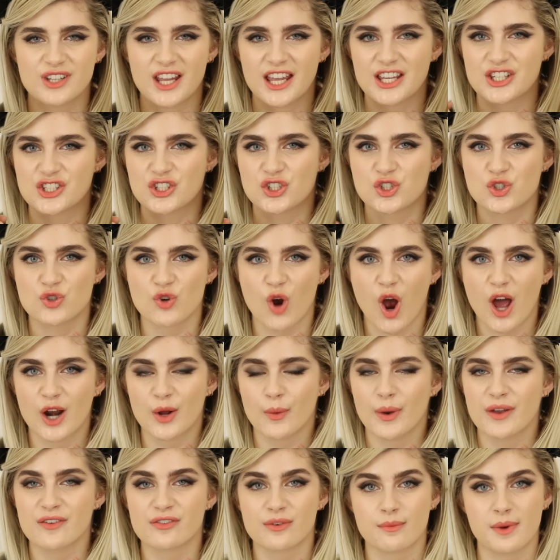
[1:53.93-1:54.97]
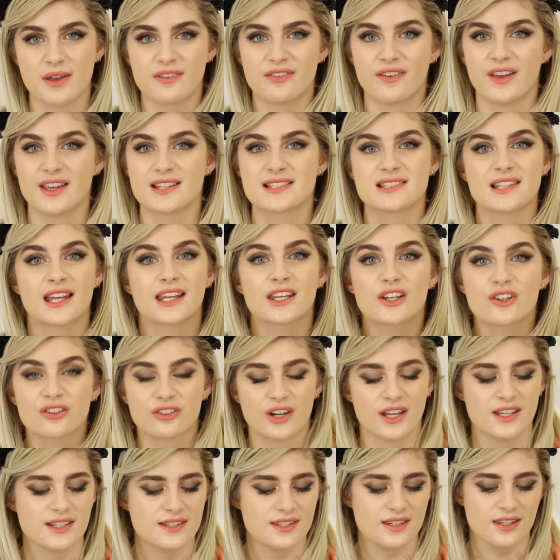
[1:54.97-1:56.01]
is drawn away from my face like
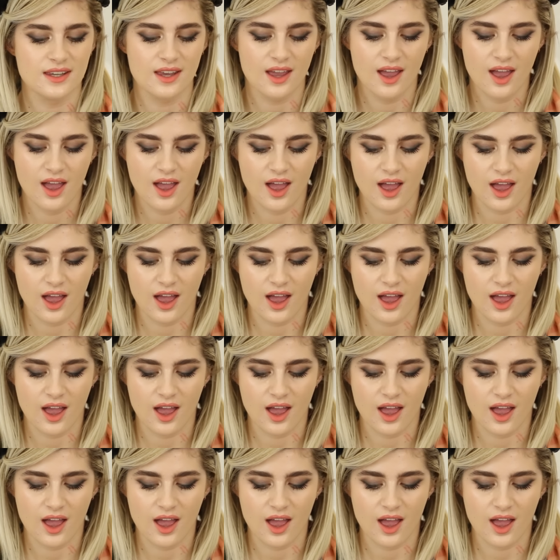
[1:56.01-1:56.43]
crazy,